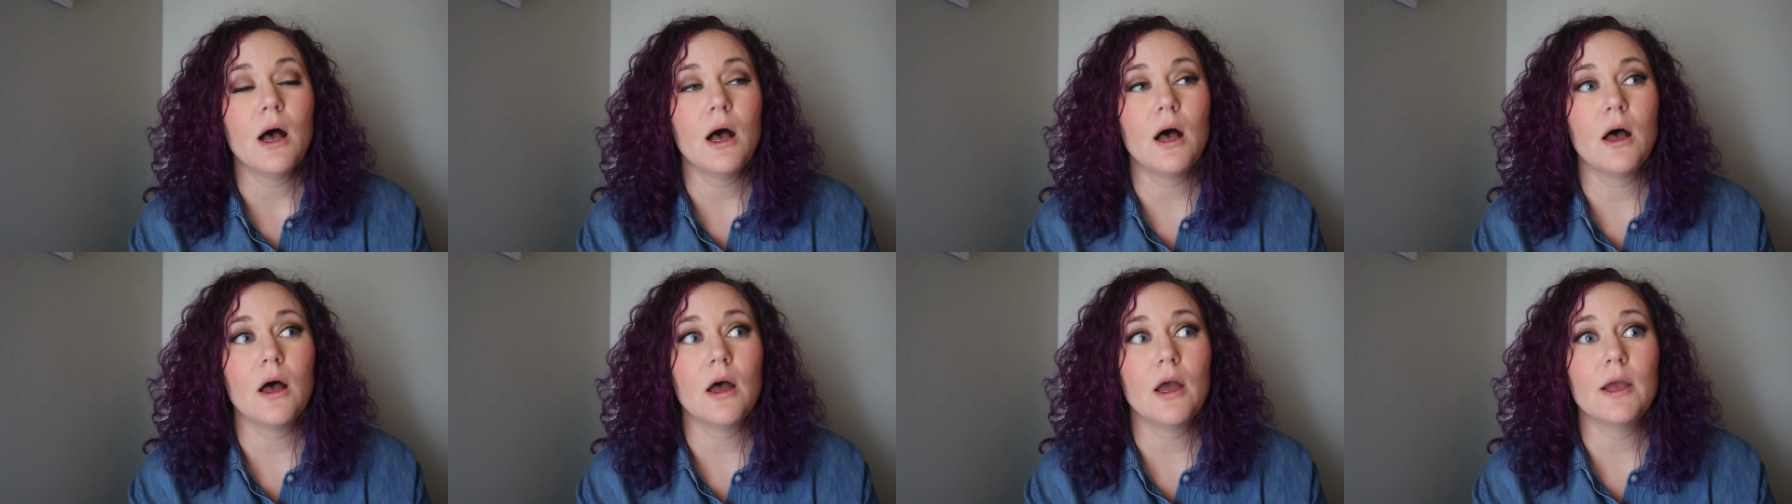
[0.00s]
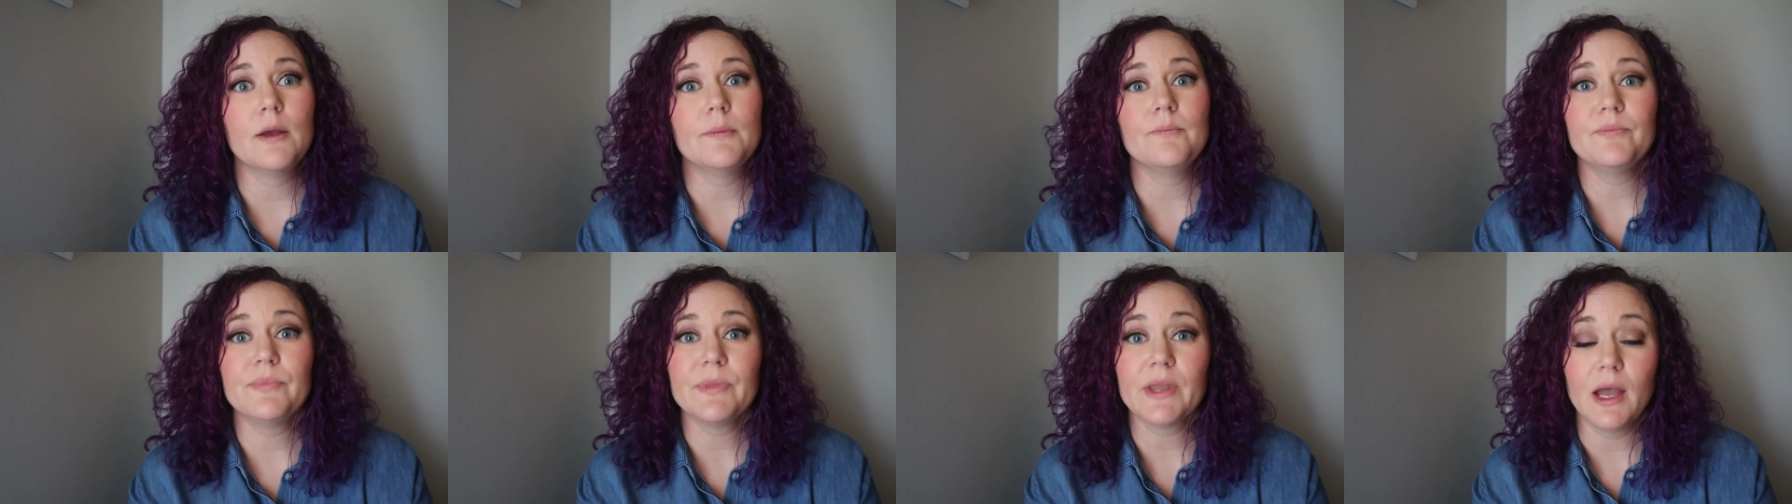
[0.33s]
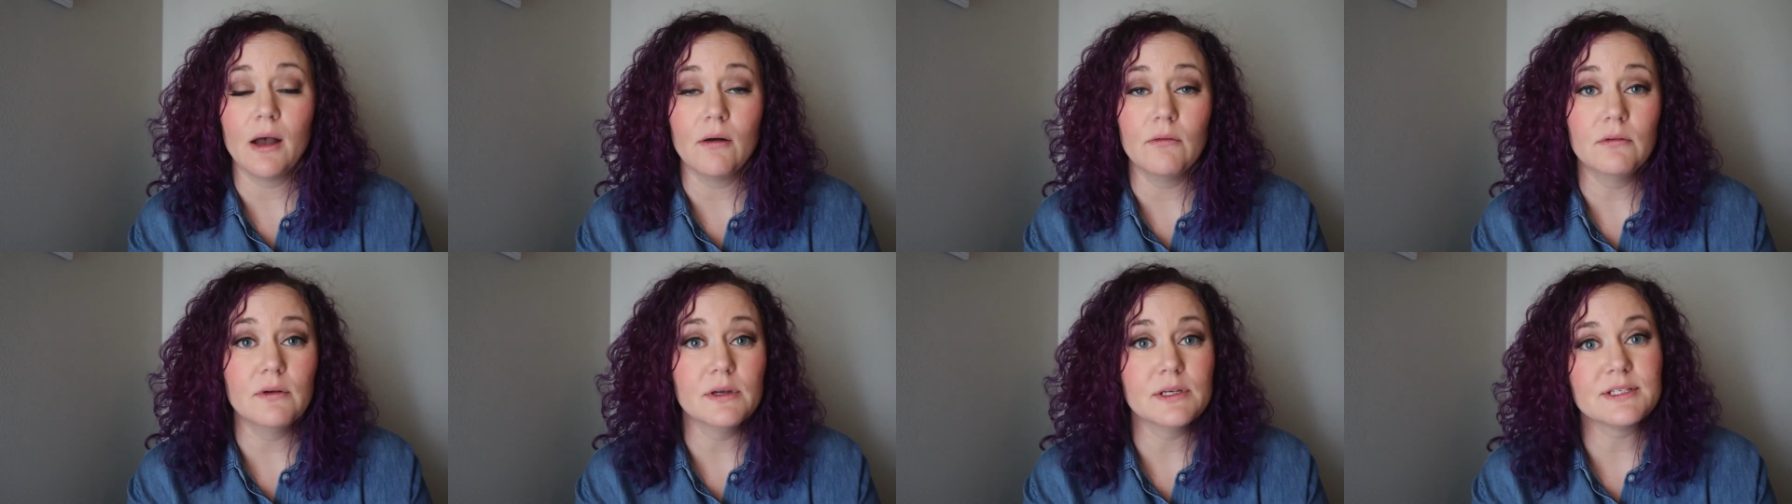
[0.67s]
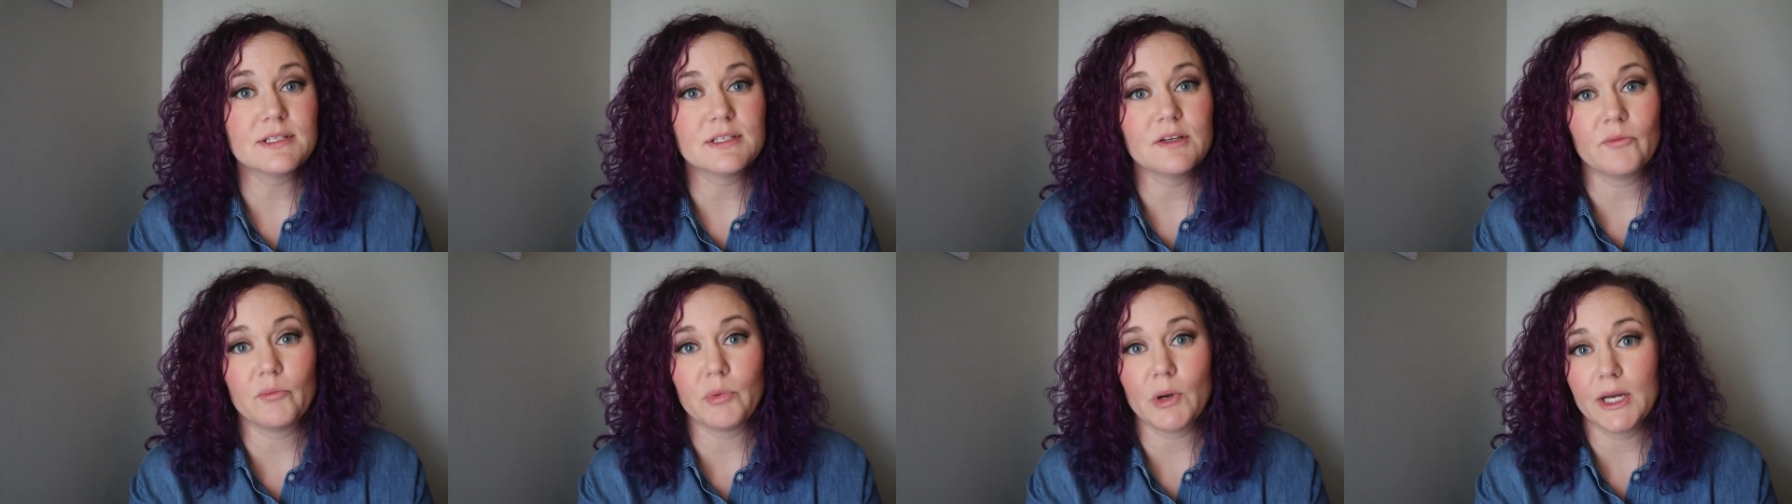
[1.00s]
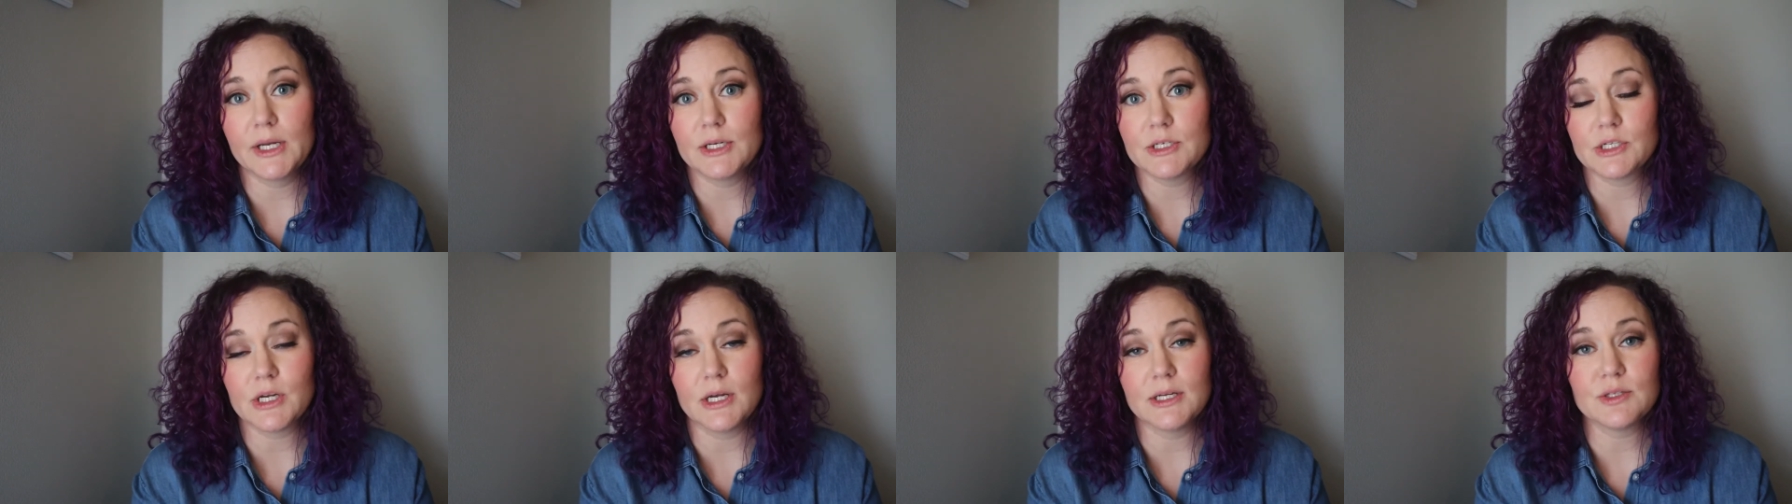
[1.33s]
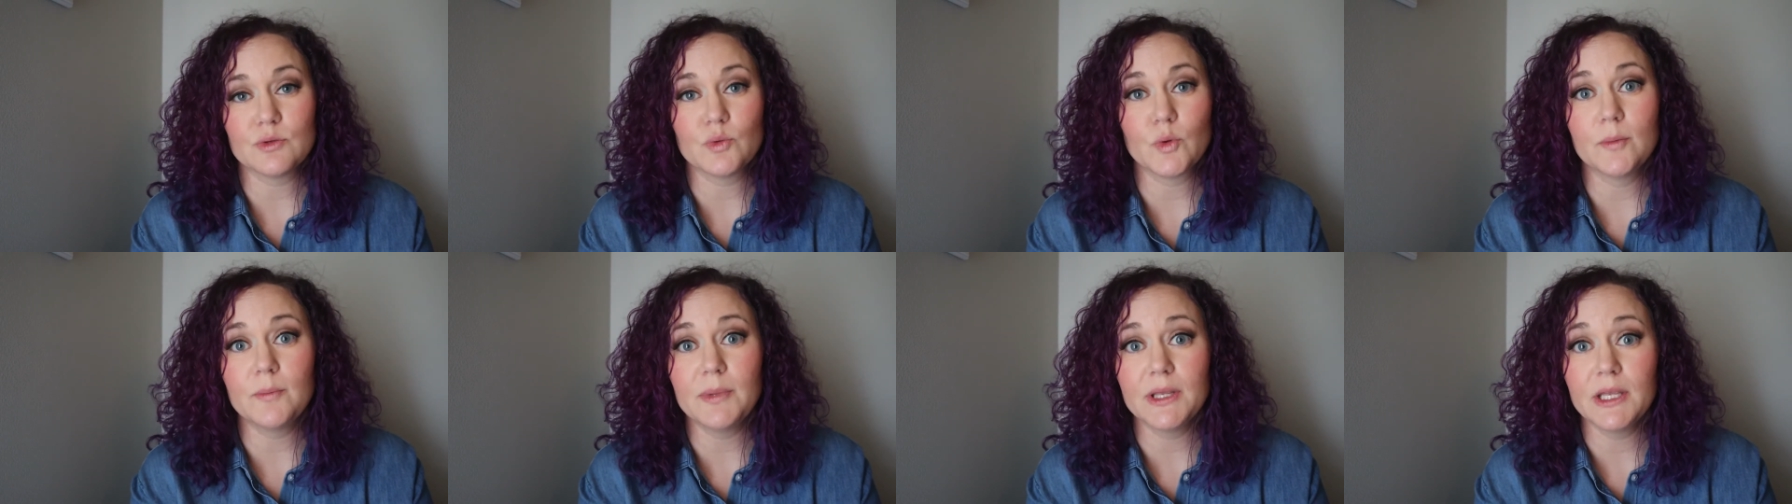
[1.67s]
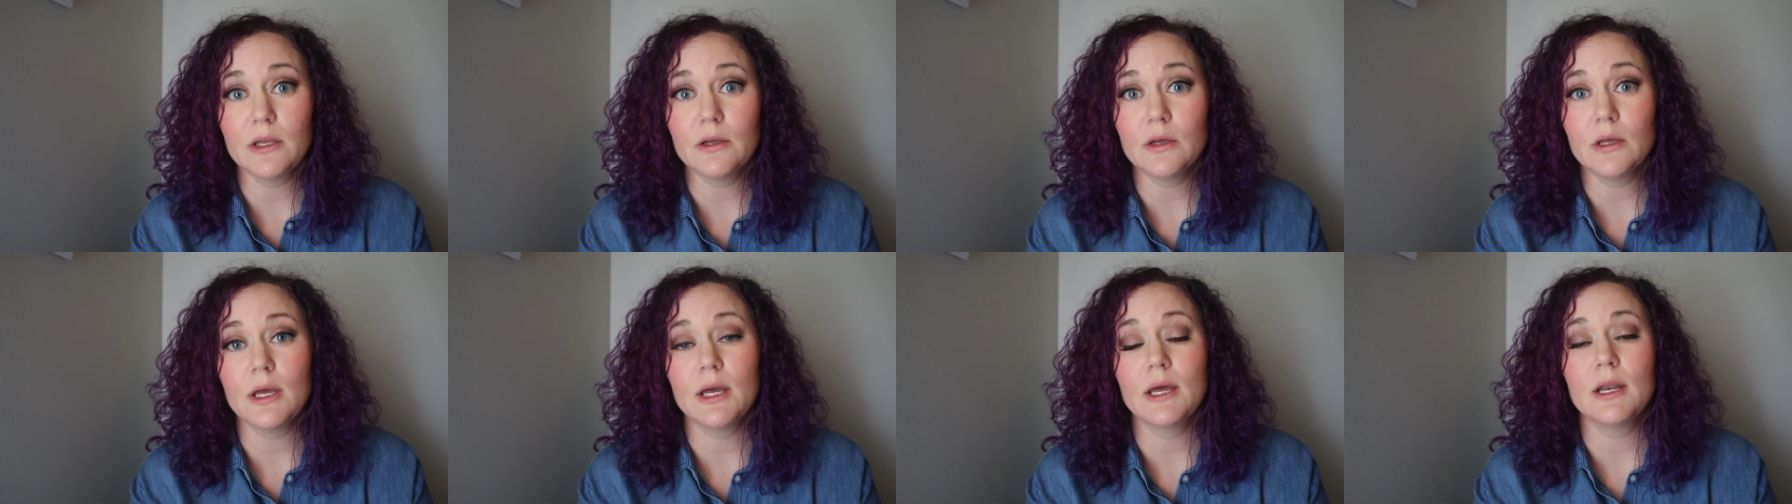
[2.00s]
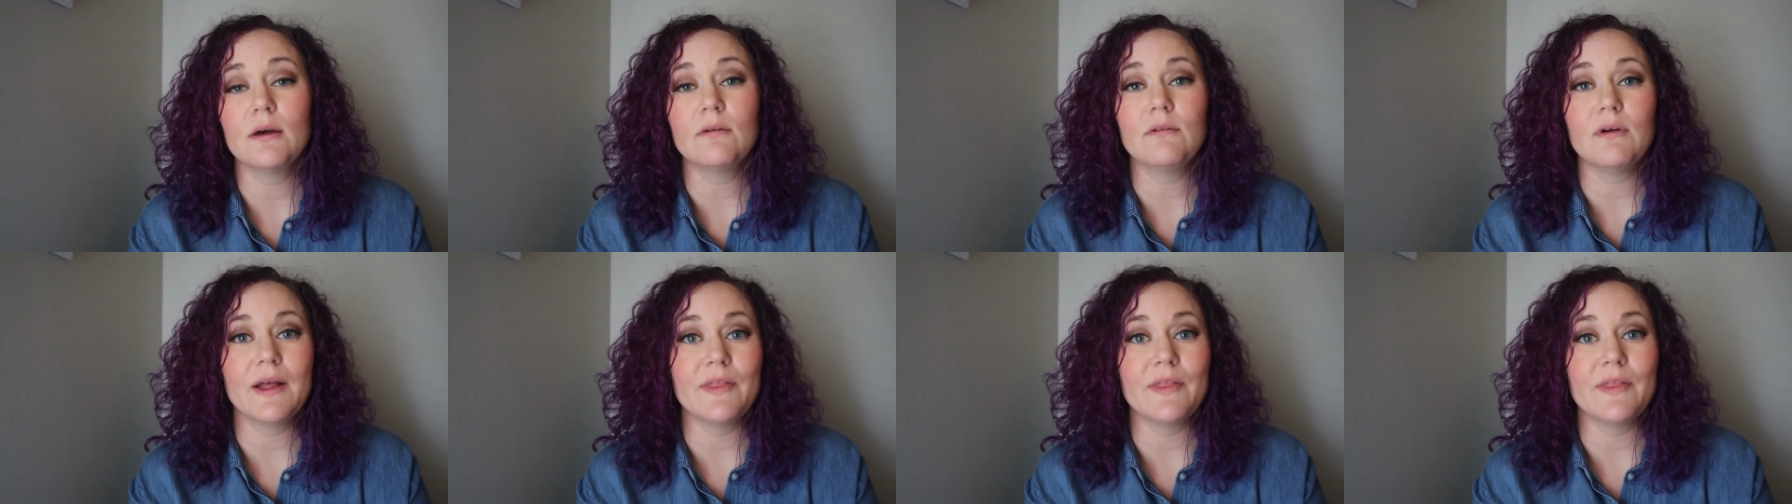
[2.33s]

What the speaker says: a list of brand shots would be good.